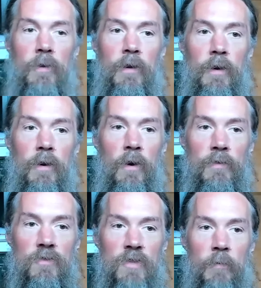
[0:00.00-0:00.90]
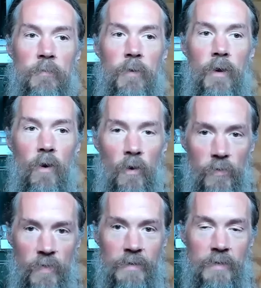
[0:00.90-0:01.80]
on some
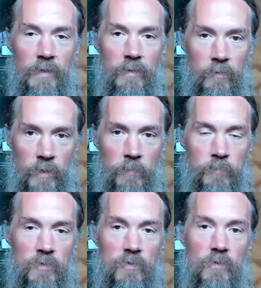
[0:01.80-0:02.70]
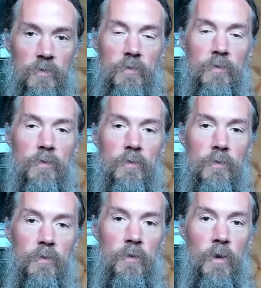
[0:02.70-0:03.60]
authentic glimpse
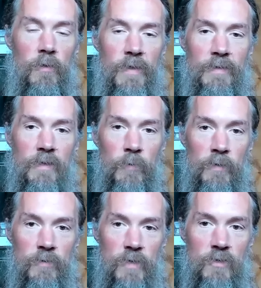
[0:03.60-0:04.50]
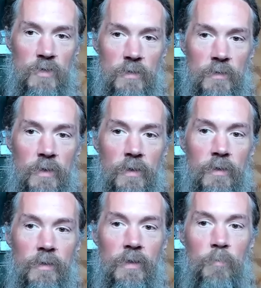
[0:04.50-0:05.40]
or authentic realization,
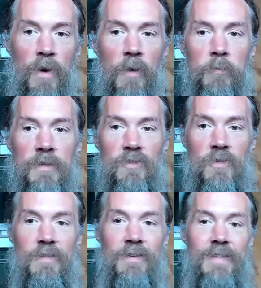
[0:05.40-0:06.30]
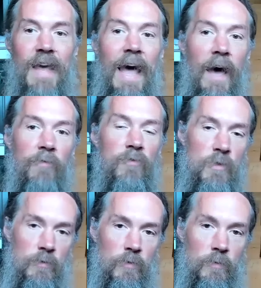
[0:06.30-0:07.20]
then the problem is just that it's a half
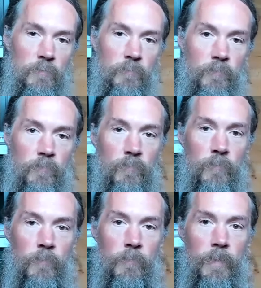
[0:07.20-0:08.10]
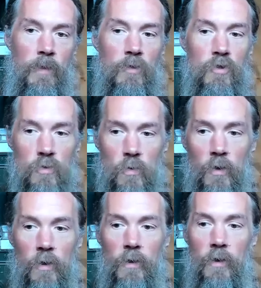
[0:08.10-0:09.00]
truth.
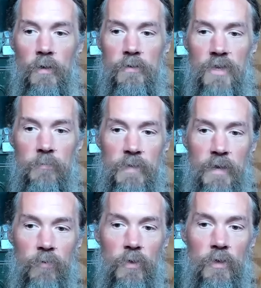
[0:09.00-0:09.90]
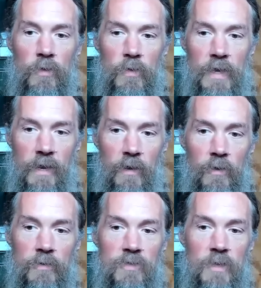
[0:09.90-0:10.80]
Sure, on some level, you don't care.
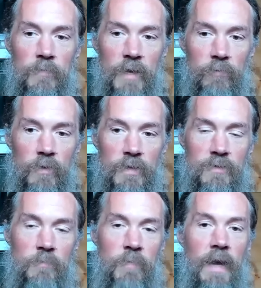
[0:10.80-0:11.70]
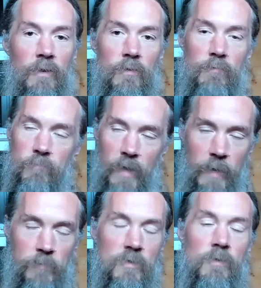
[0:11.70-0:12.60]
On some level, it doesn't matter.
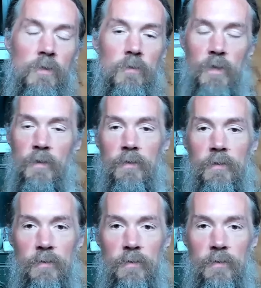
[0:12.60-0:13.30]
Absolutely.